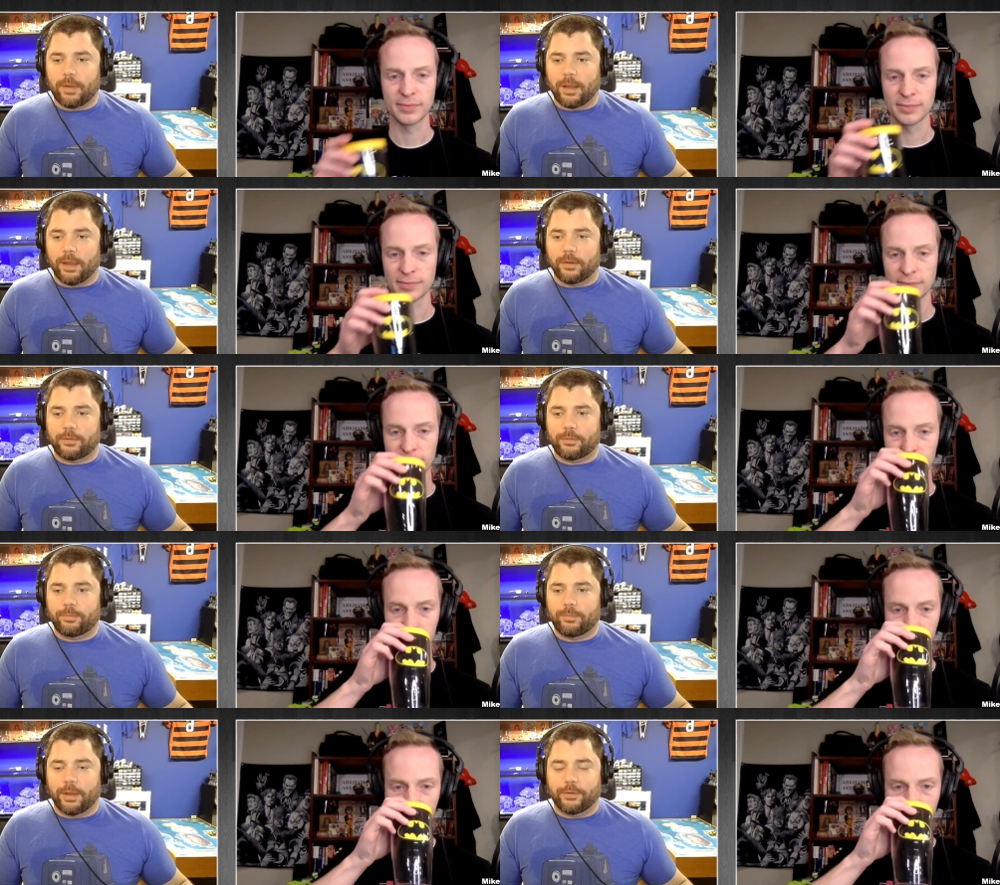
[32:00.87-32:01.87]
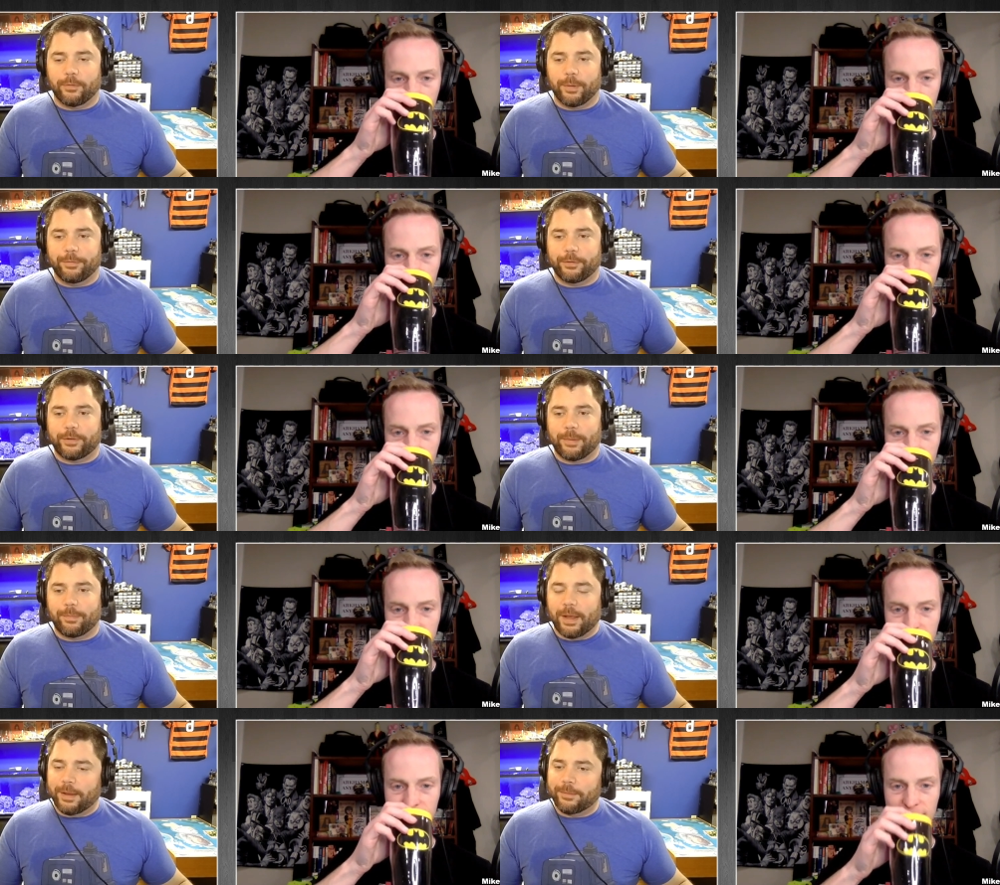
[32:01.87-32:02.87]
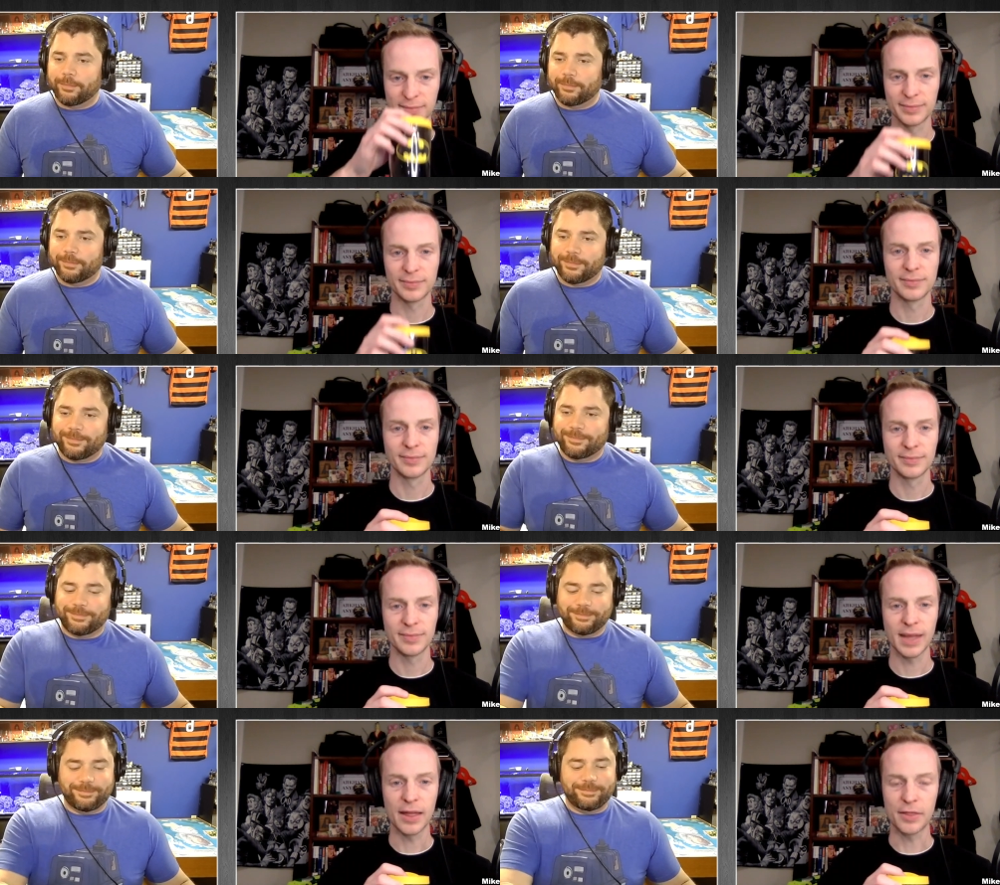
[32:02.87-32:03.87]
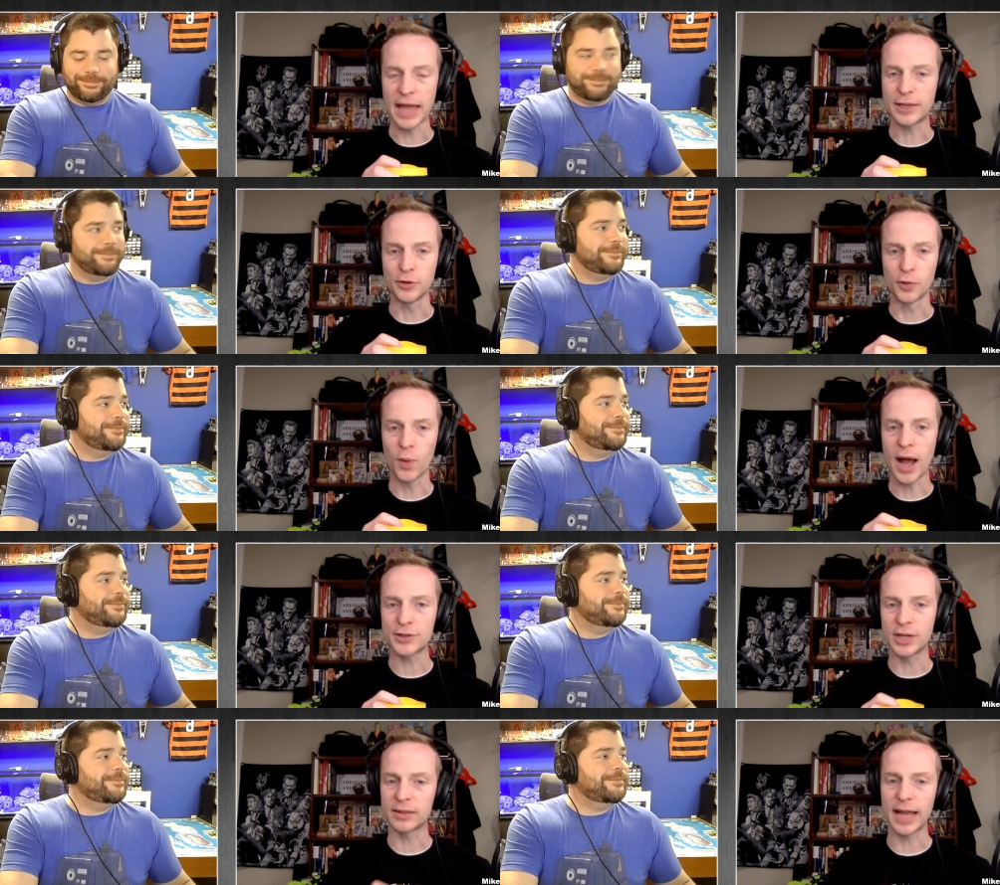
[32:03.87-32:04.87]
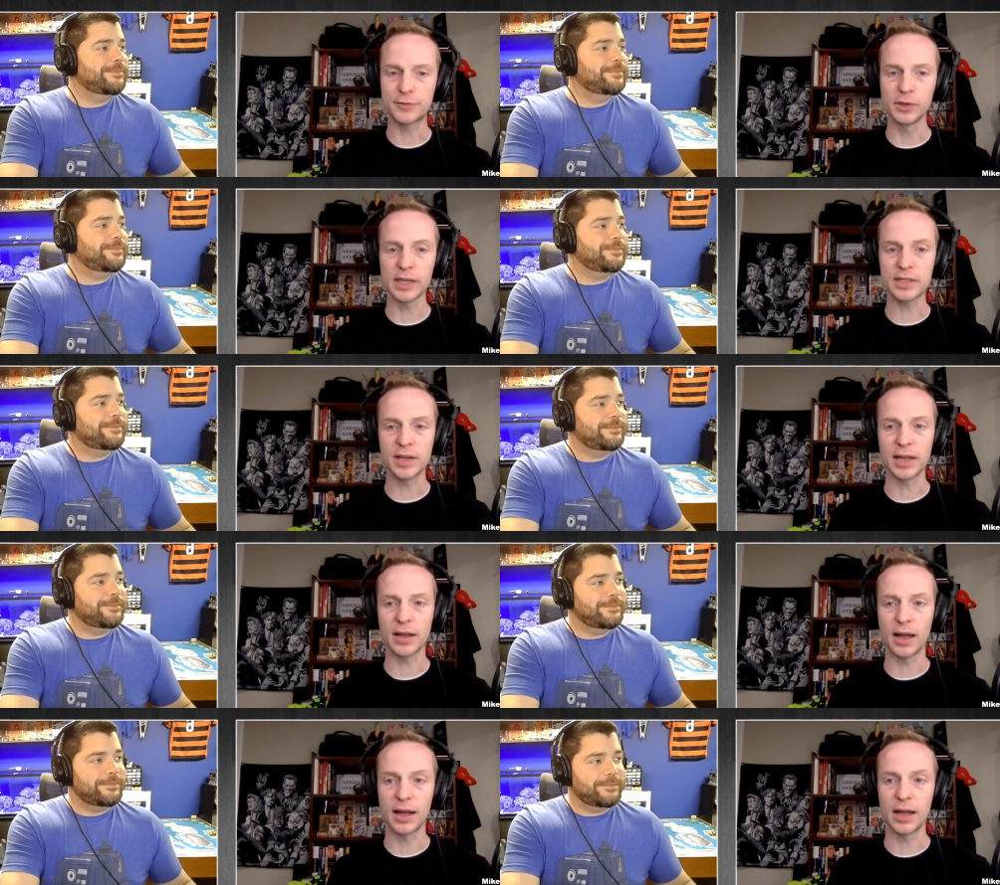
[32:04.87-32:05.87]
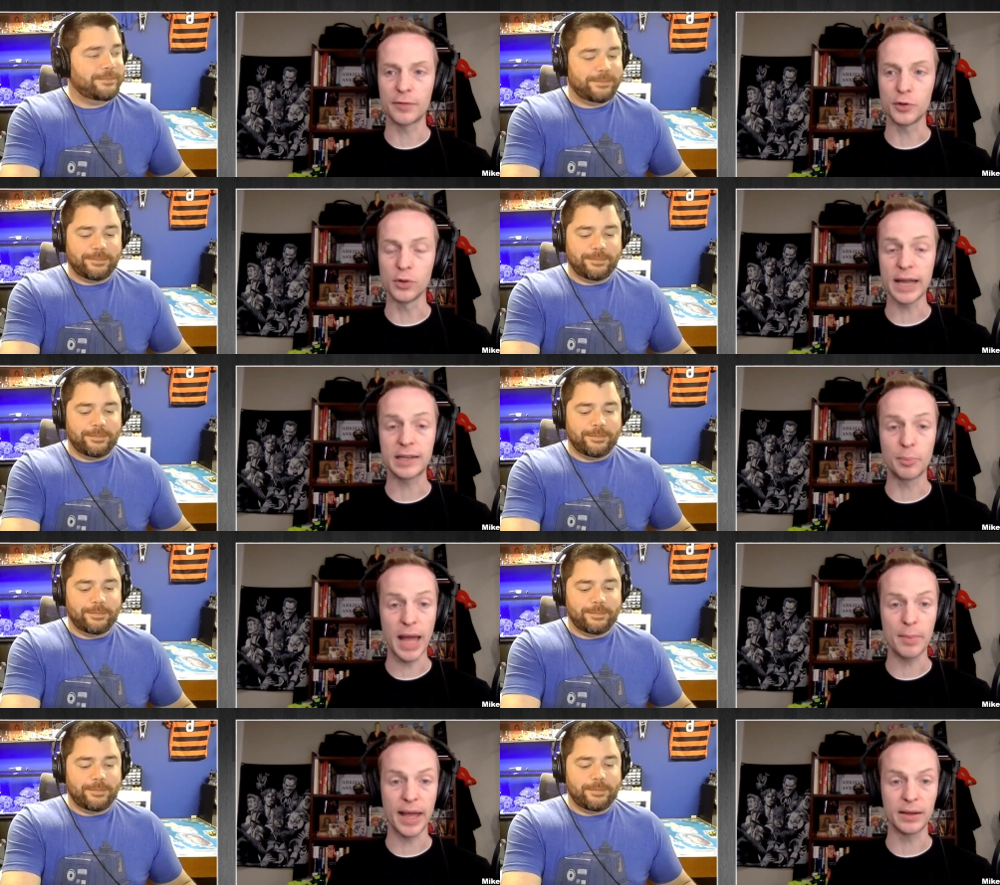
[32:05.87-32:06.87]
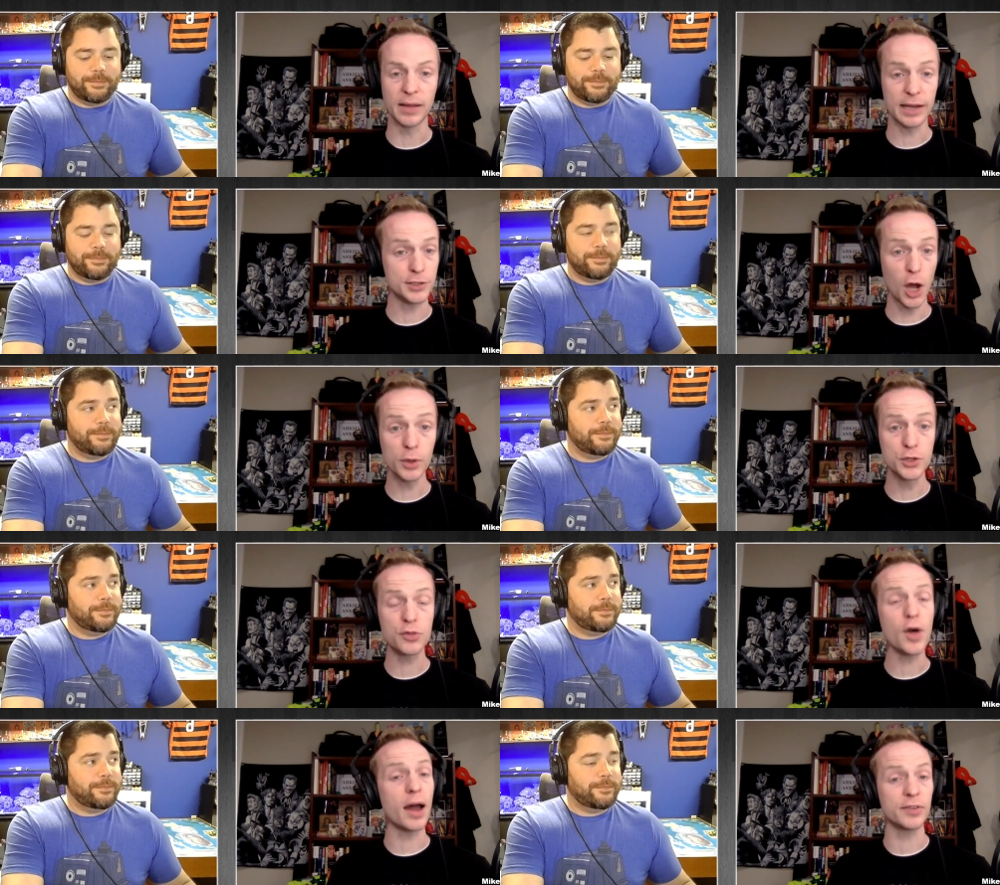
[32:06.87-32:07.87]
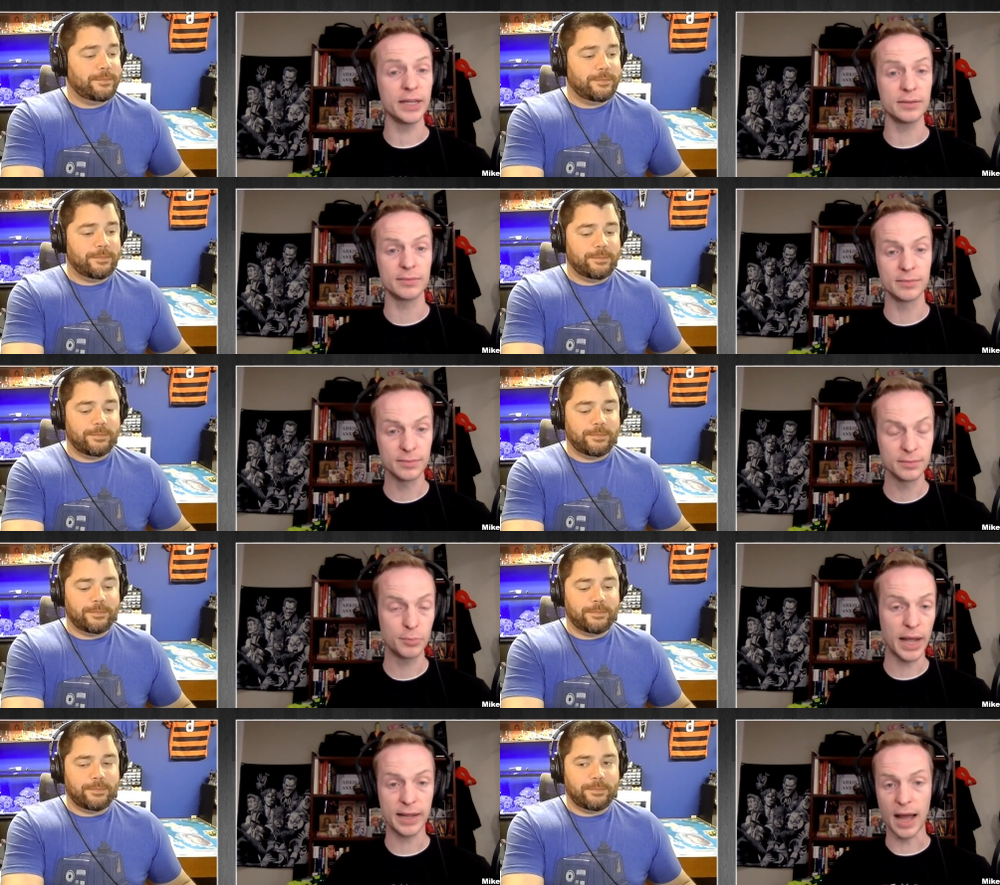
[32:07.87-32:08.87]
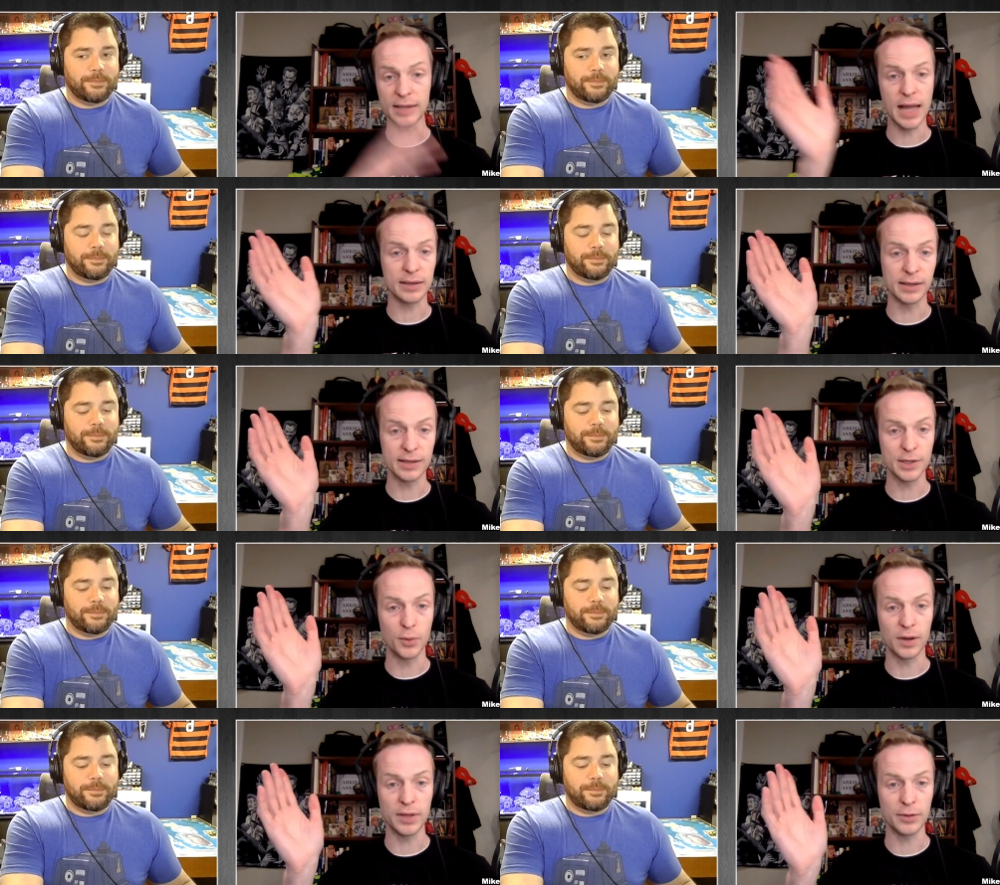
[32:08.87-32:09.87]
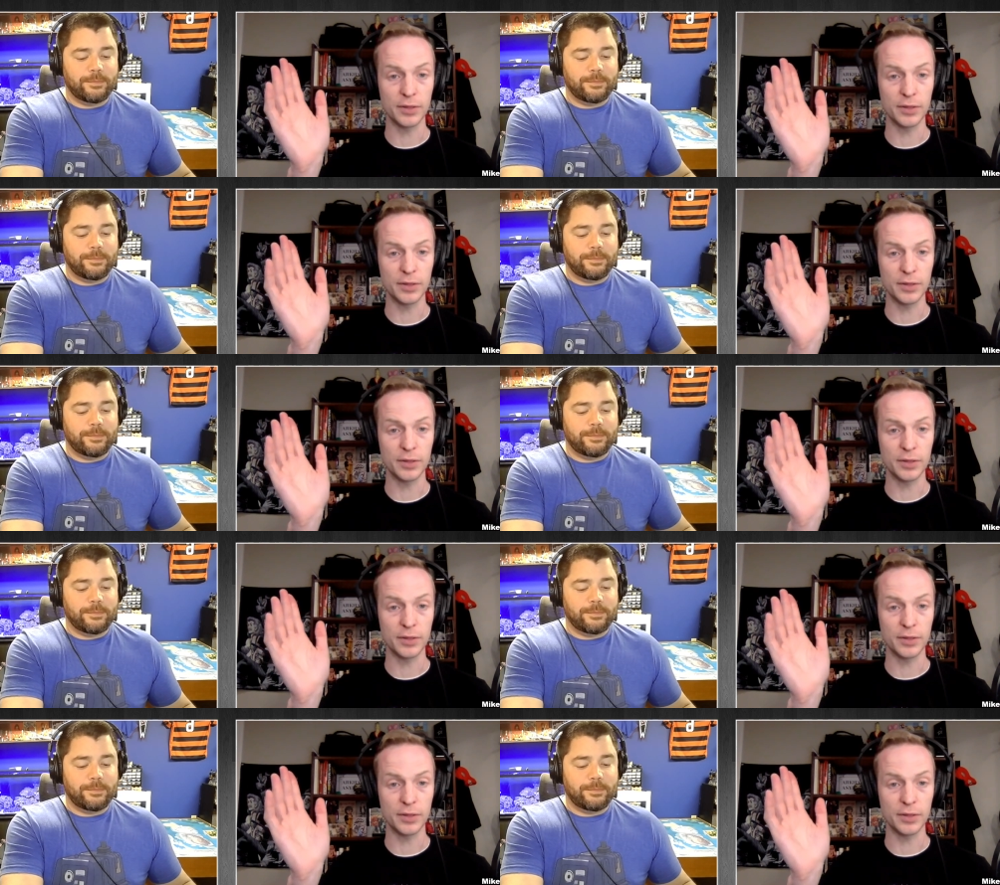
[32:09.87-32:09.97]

Speaker 1: I guess thanks everybody for stopping by.
Speaker 2: Thank you for watching. Thanks for listening. Uh, if you like the Batman, let us know what you thought of it by contacting us at one of